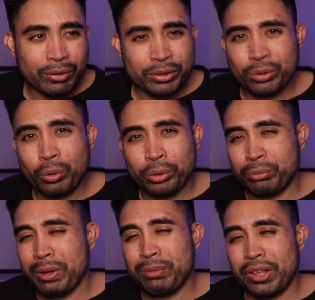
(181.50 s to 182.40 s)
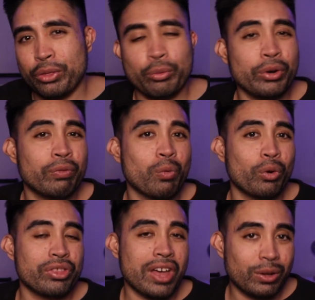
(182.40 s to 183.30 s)
in total maybe like $3,000 or
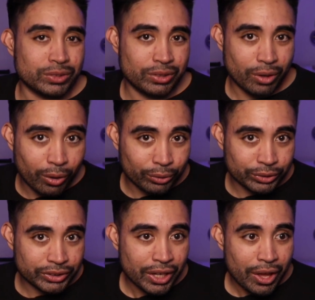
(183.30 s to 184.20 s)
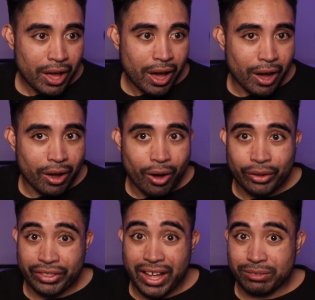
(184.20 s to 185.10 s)
$4,000
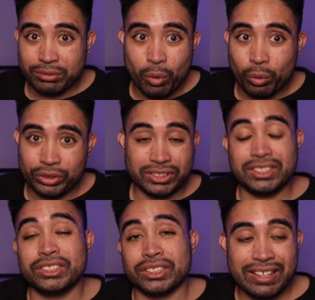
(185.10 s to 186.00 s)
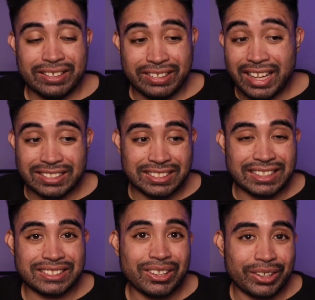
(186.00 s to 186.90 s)
on that whole decision. Yes, that
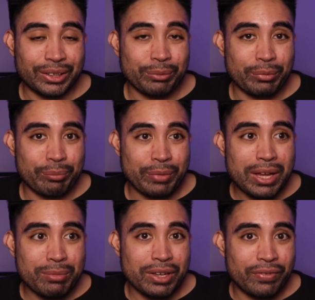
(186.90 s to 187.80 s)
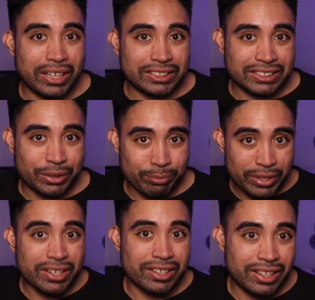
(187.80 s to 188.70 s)
sucked, but maybe if I just
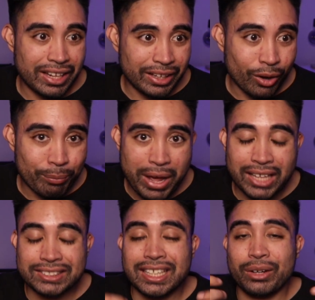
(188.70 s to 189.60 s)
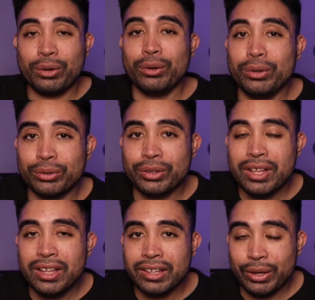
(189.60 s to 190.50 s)
committed and I got past that hurdle,
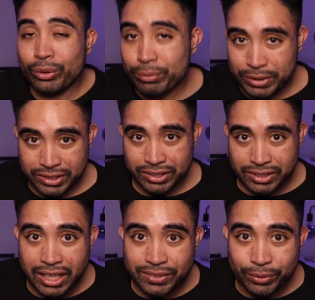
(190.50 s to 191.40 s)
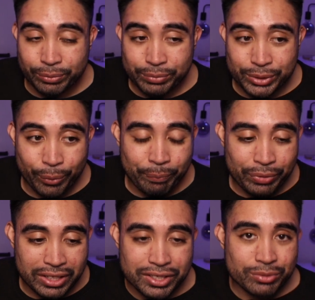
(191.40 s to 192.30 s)
it would have been successful. So
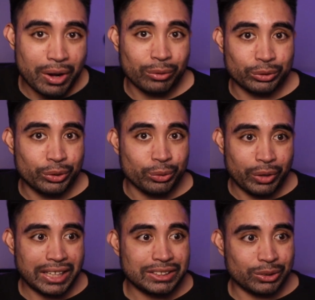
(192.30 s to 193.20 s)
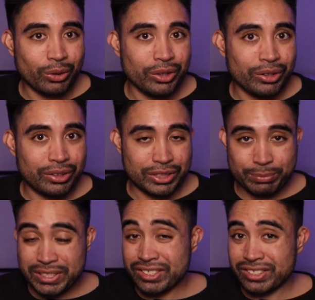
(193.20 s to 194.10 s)
this is round 2. I started this
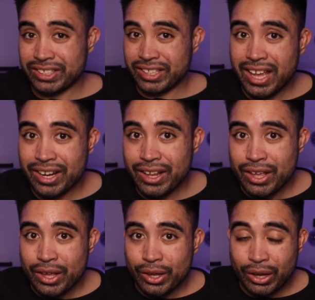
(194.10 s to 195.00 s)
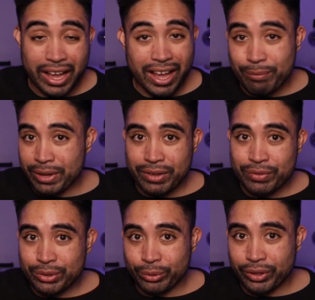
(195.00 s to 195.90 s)
business again. I have my
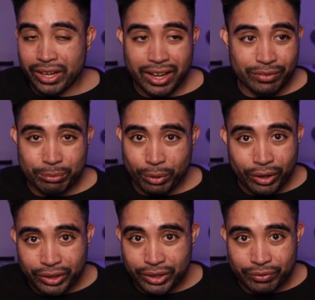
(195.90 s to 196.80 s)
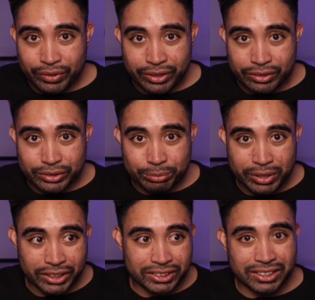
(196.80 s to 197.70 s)
inventory, I have the marketing videos, but
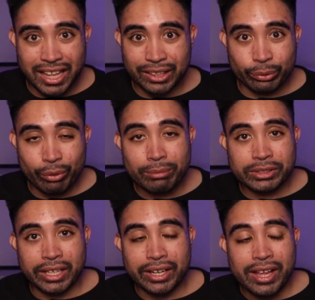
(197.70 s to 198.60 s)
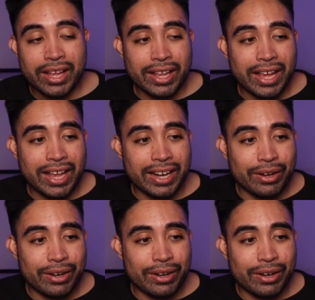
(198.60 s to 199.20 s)
I just lacked the website. And